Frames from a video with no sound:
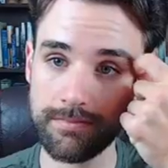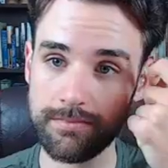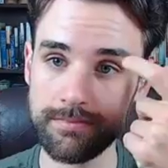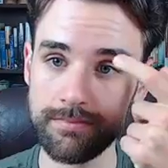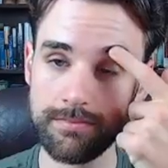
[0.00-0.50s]

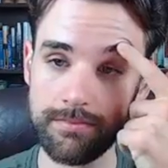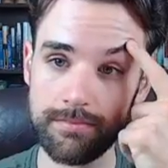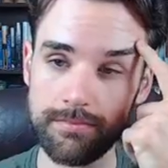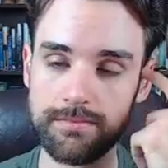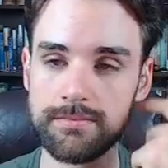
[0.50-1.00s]

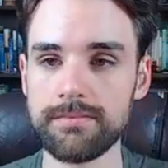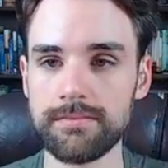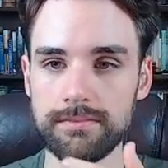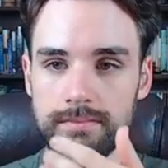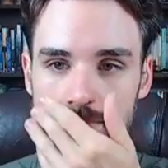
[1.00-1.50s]

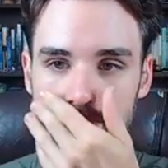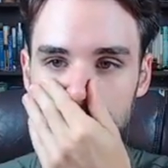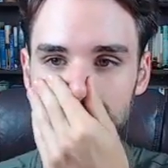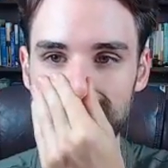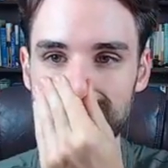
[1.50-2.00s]

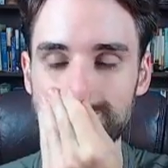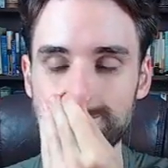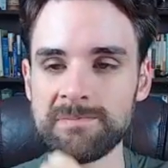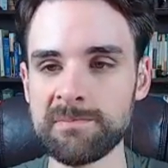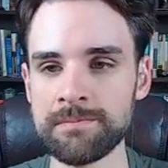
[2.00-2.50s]

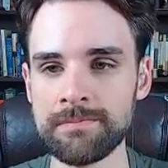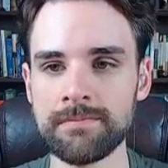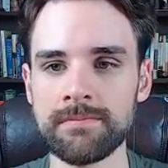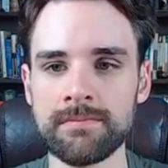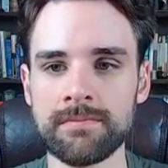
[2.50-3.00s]

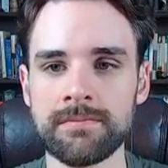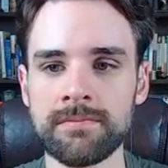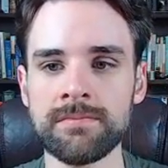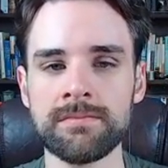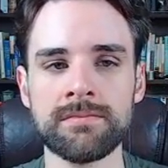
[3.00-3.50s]

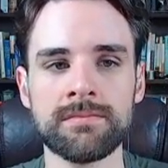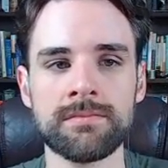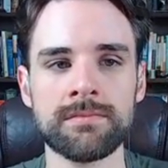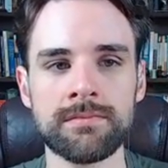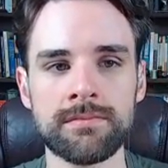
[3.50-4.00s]

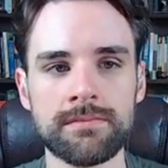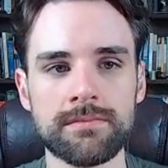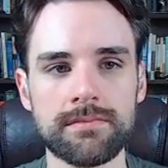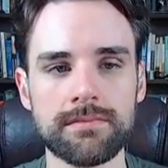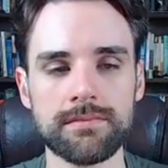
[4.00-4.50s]

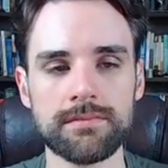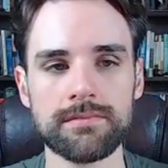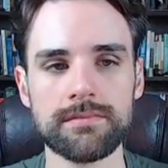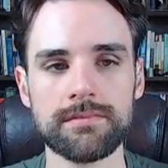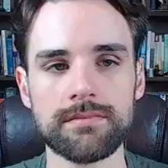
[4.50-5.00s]

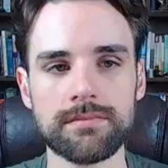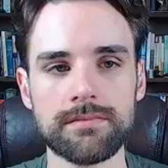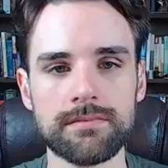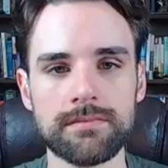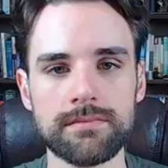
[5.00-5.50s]

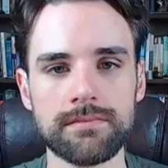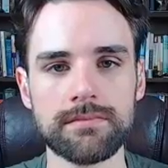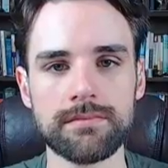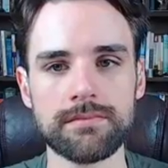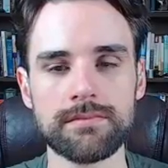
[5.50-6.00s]
(not speaking)